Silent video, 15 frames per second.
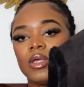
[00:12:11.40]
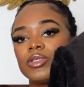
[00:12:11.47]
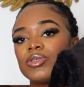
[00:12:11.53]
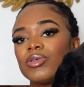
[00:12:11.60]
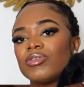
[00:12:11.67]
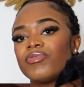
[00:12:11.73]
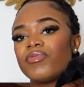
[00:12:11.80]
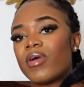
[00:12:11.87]

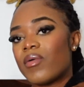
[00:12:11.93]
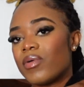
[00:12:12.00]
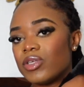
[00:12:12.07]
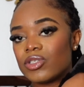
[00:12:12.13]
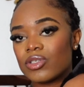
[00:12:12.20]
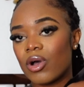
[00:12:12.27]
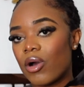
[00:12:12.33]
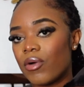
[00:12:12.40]
so it's very
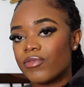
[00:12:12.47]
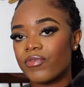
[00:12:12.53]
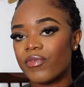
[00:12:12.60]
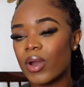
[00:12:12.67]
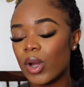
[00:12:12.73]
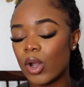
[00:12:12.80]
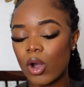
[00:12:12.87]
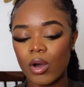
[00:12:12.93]
soft
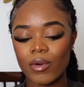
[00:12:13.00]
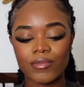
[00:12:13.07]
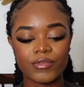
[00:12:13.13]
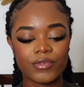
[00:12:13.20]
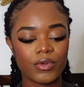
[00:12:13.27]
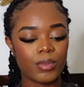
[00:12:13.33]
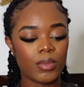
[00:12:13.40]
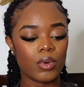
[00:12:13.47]
very
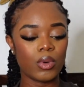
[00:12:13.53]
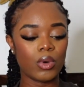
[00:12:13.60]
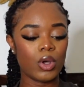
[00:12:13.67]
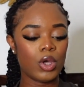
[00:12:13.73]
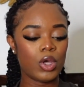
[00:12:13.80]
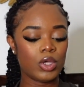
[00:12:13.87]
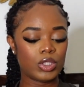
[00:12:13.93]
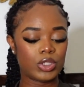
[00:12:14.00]
comfortable
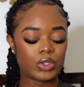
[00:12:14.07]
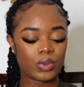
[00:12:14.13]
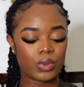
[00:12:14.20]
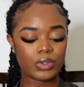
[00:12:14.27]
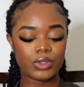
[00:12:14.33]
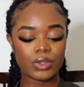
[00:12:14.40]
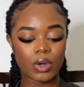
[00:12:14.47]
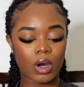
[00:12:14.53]
so
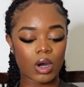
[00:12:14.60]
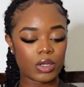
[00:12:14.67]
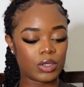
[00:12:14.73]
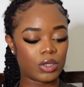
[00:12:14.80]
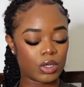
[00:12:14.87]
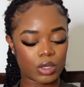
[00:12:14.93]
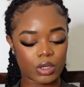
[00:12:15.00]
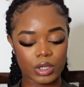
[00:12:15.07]
you are
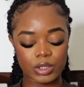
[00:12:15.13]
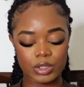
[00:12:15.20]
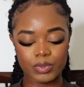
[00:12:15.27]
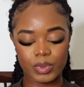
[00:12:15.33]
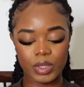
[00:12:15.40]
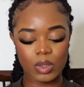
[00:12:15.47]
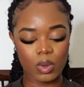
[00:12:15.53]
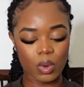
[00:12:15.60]
not going to
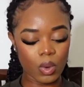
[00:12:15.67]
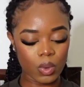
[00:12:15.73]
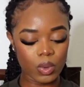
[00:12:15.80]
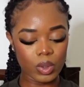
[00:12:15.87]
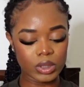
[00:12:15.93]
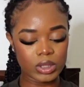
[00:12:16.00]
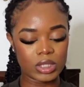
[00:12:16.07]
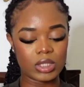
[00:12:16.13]
be
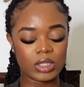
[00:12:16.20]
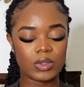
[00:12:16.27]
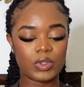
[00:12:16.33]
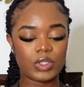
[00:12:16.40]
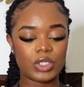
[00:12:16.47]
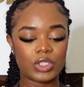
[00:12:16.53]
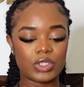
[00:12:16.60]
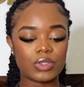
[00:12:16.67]
cold
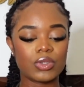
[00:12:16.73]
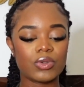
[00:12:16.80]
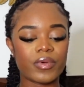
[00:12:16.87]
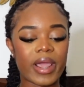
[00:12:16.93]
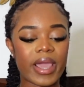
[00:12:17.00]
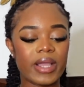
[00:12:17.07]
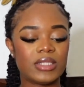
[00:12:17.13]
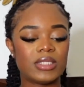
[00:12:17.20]
which is
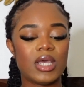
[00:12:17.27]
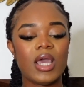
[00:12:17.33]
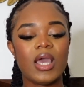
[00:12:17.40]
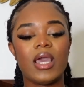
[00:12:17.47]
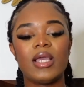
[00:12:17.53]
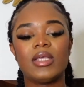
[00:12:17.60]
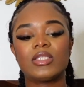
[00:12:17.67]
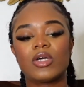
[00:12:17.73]
great
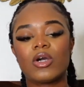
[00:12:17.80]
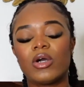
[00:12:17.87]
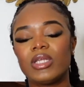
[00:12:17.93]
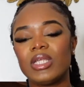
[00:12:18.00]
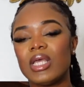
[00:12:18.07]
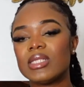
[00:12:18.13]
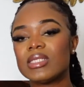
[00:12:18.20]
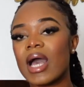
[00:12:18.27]
it's got
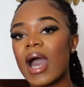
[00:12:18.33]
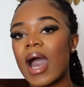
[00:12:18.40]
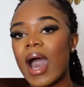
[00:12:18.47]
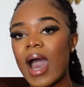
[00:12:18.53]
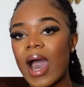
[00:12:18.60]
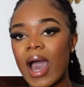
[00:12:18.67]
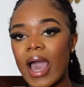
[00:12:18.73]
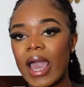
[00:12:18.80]
this
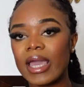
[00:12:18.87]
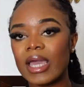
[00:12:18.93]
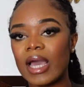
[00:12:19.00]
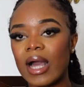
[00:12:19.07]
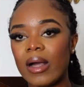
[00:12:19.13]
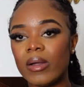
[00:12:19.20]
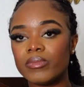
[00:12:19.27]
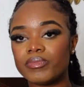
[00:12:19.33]
high
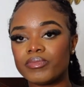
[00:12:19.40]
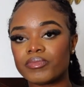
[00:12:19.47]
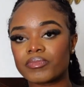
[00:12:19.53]
um,